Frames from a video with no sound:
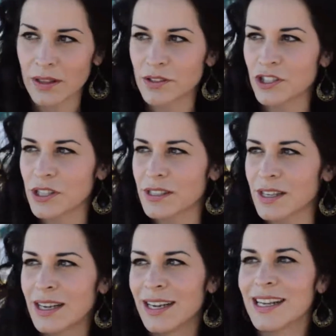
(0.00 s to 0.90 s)
There's just
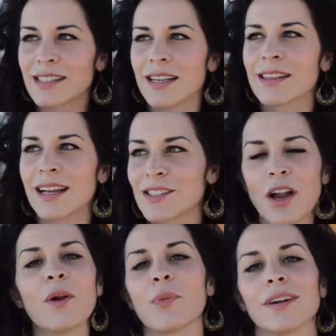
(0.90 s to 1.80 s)
that's
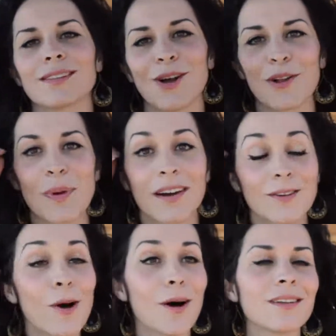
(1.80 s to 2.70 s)
not what it's all about
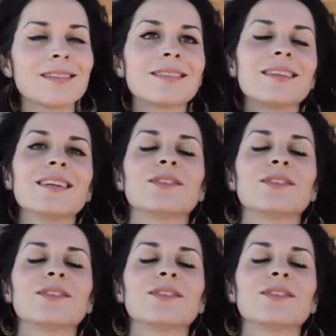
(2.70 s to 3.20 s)
at all. It's